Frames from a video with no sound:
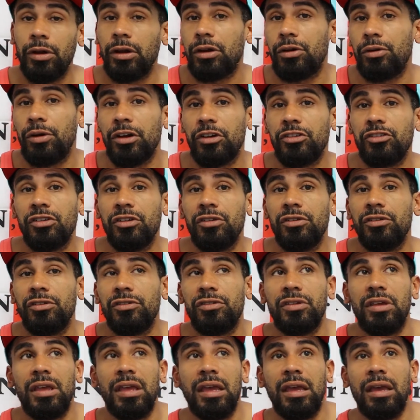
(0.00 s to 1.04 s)
great
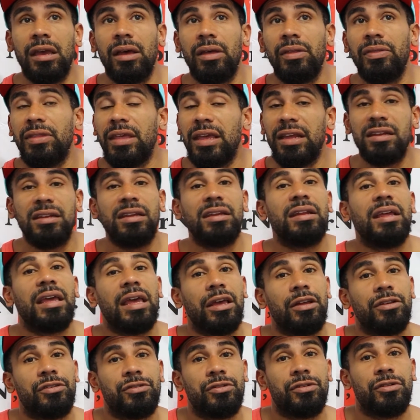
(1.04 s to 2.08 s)
questions and they need
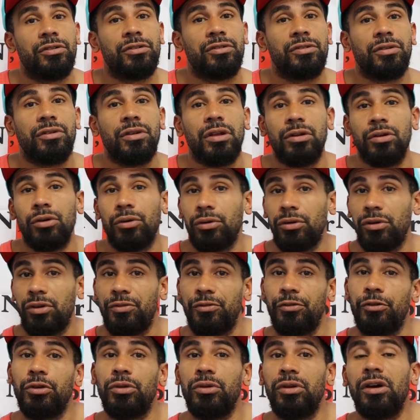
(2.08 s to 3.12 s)
answers in order
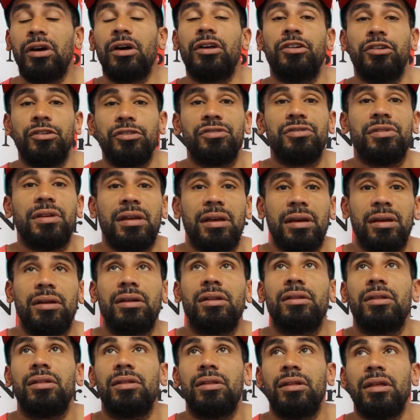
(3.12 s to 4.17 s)
for you to
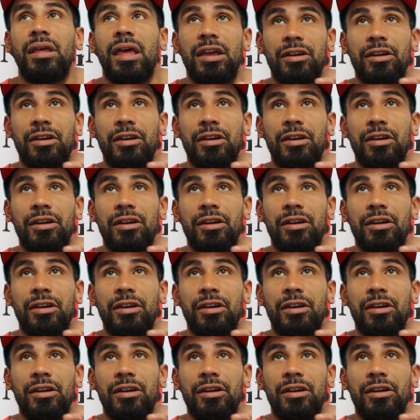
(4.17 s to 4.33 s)
understand